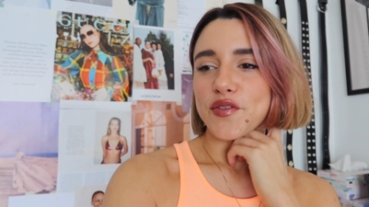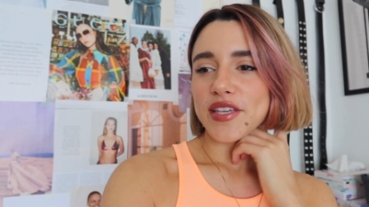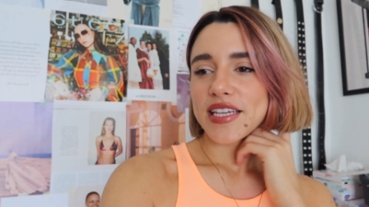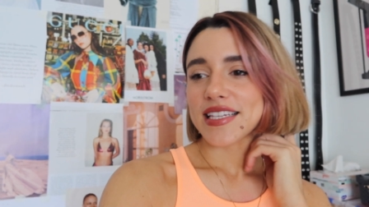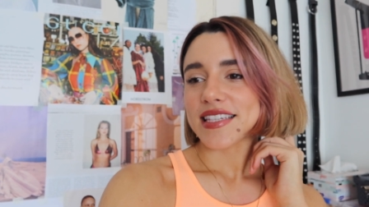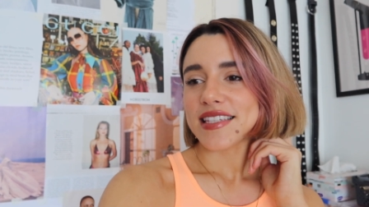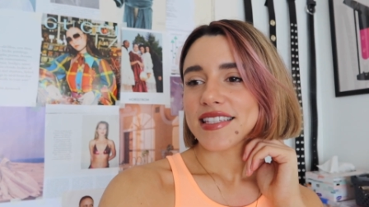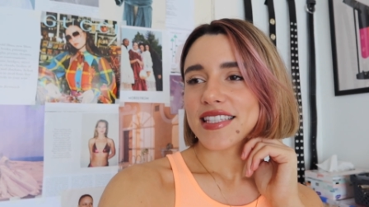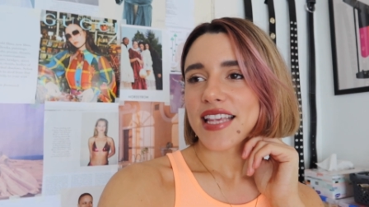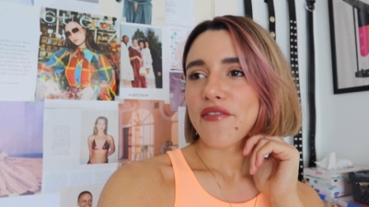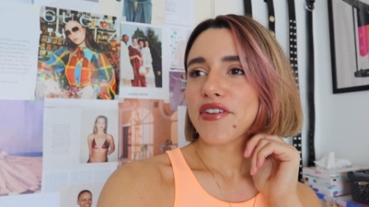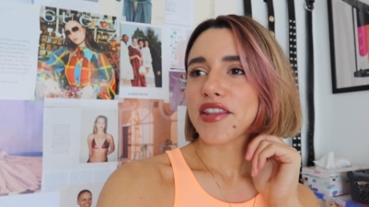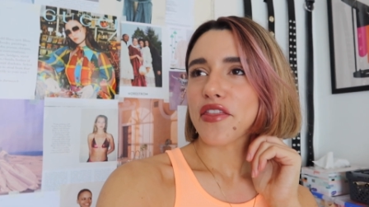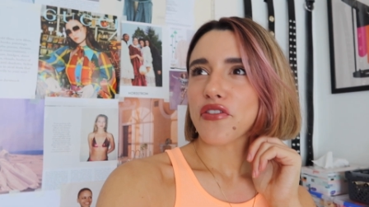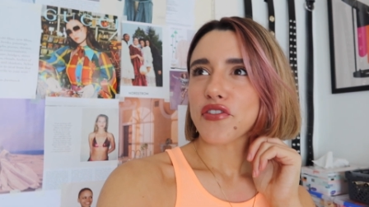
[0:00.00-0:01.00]
the
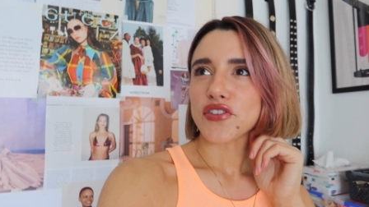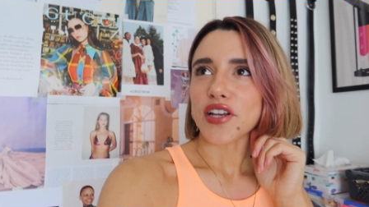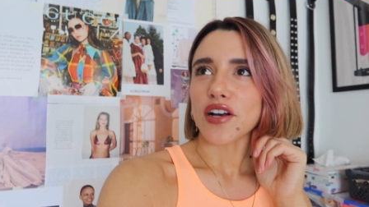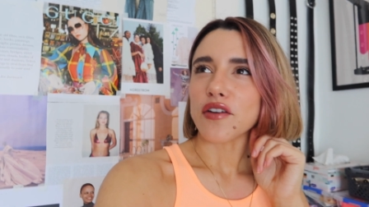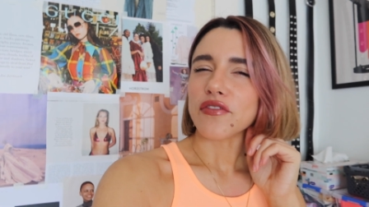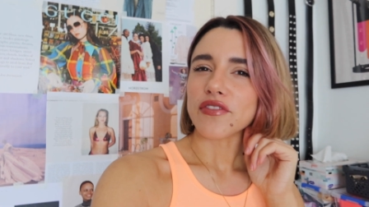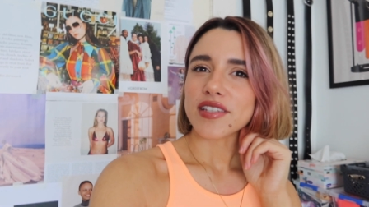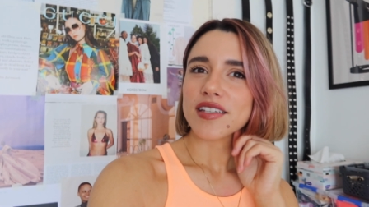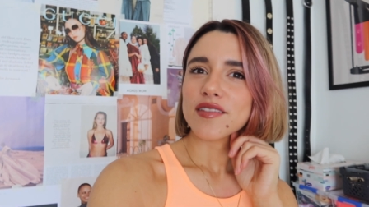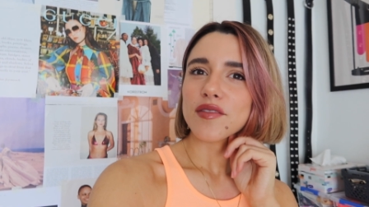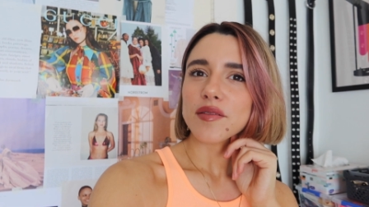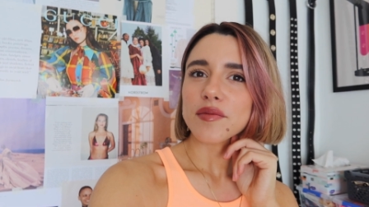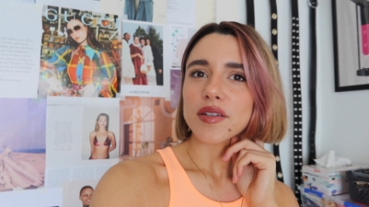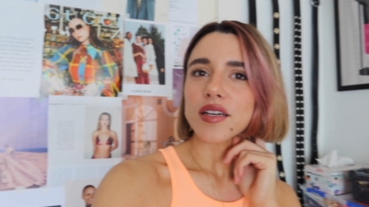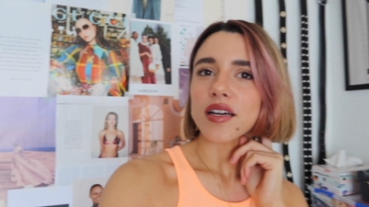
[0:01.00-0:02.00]
7th shelf, is that
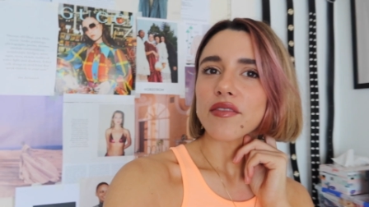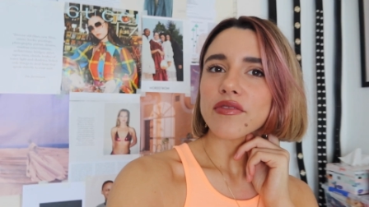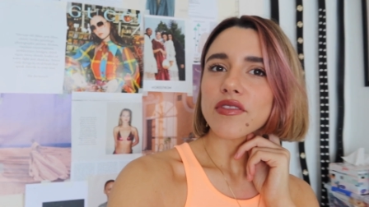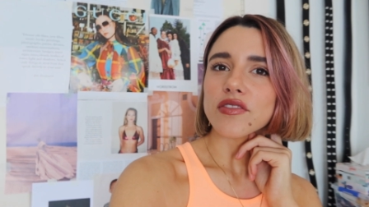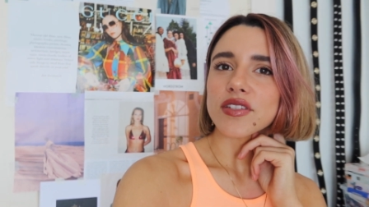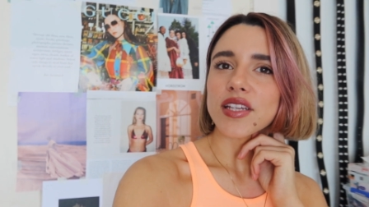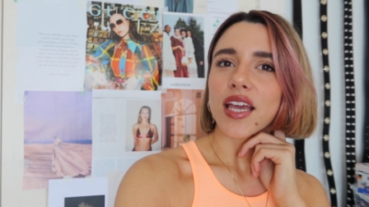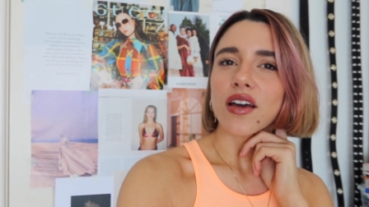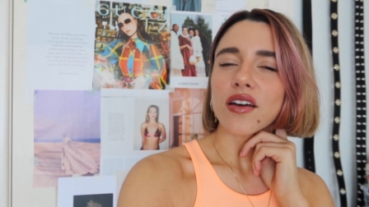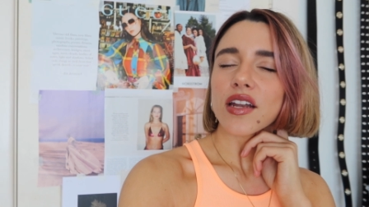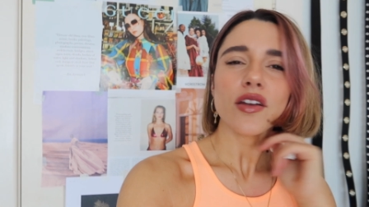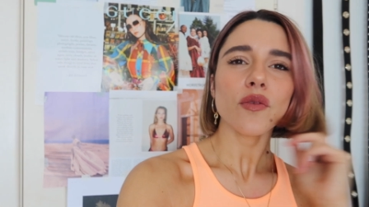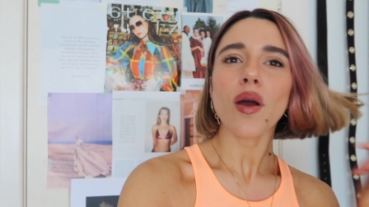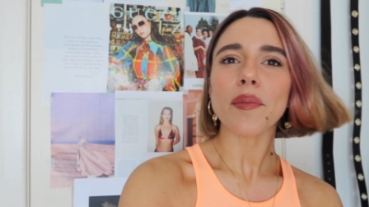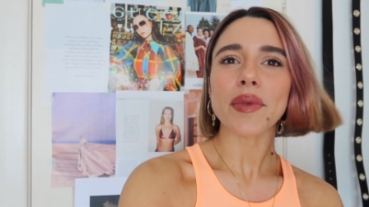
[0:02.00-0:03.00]
one? I've lost count. I
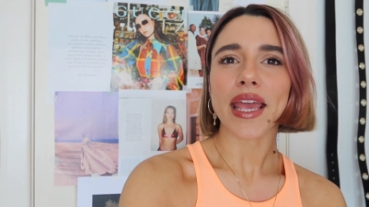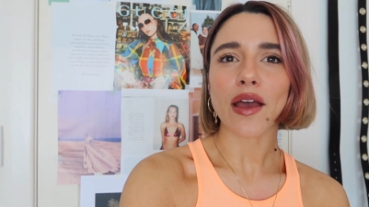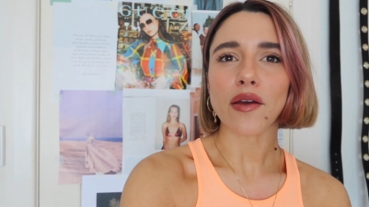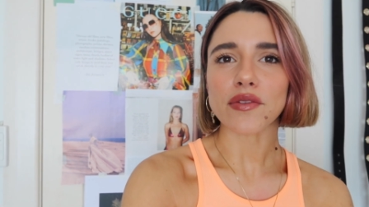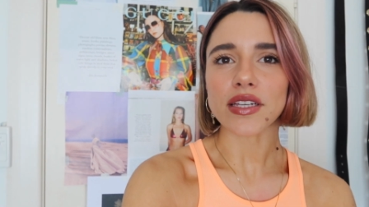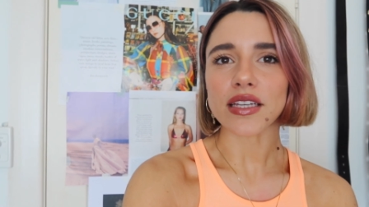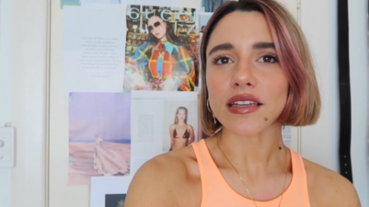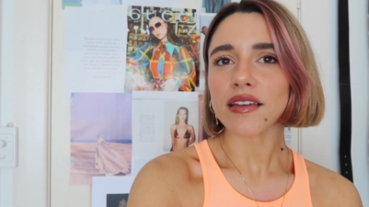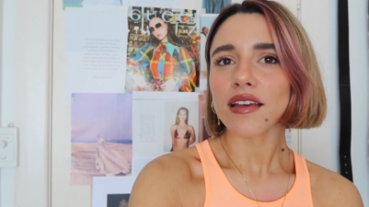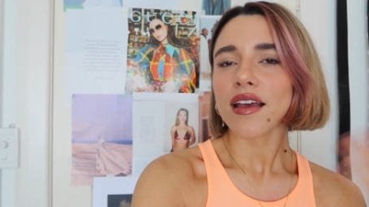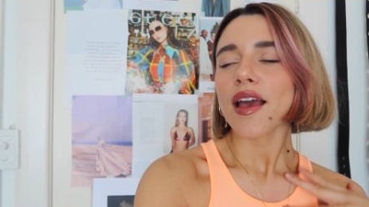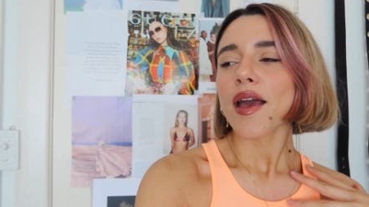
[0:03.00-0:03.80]
don't know why I'm counting.